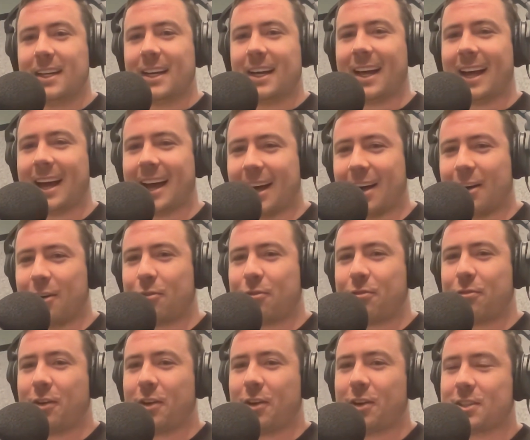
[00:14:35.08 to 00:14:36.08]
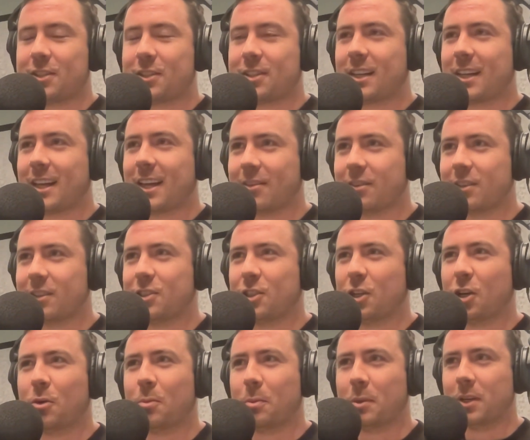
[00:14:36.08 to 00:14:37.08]
Uh, first ever
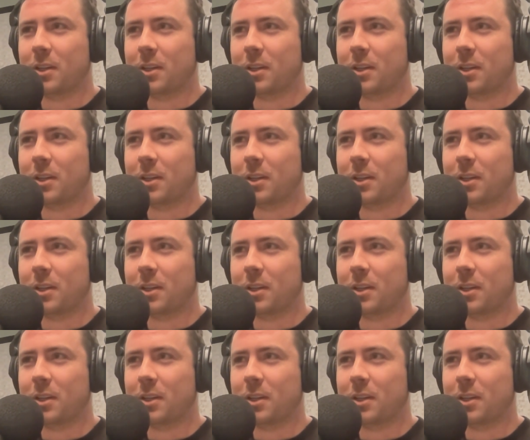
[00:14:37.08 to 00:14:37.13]
job.